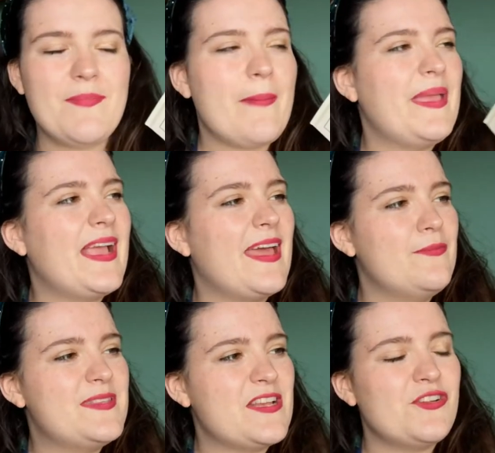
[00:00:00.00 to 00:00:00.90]
Mapping and
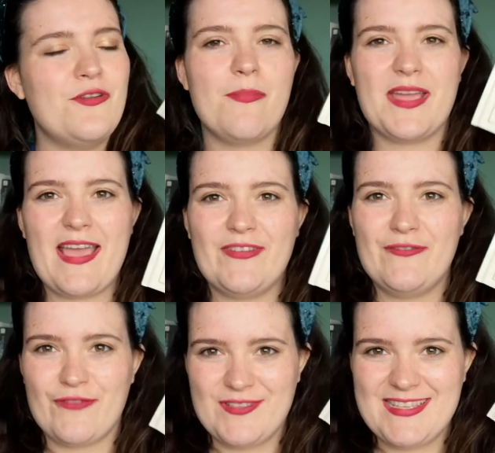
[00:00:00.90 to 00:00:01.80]
Obsession by
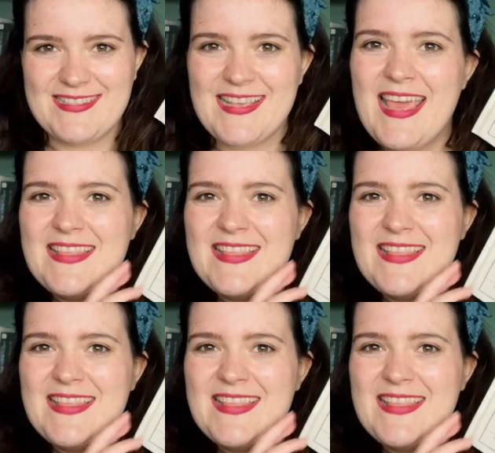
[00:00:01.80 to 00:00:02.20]
Gavin Francis.